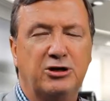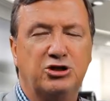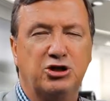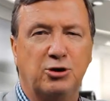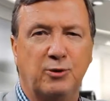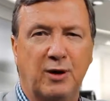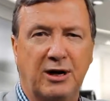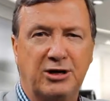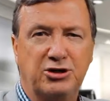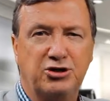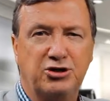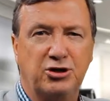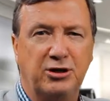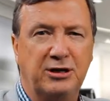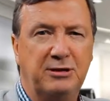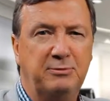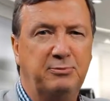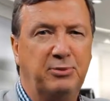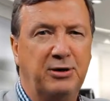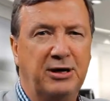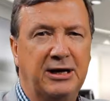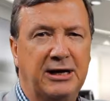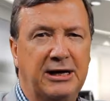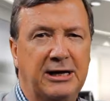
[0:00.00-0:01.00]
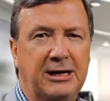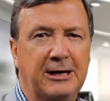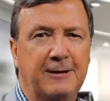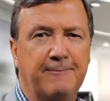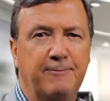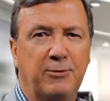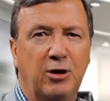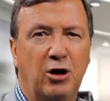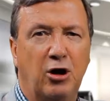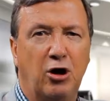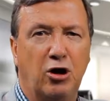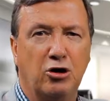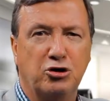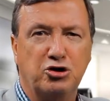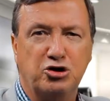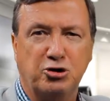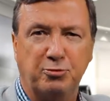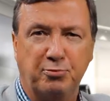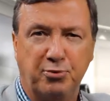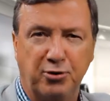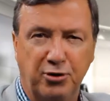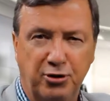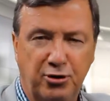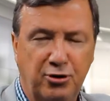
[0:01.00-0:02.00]
to actually be
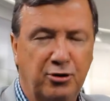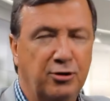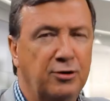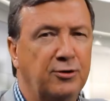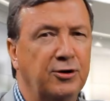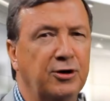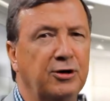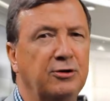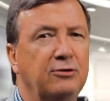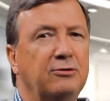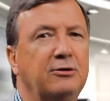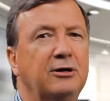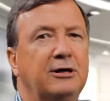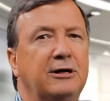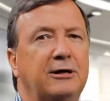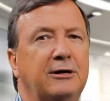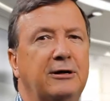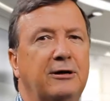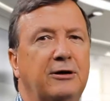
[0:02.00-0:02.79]
entrepreneurial.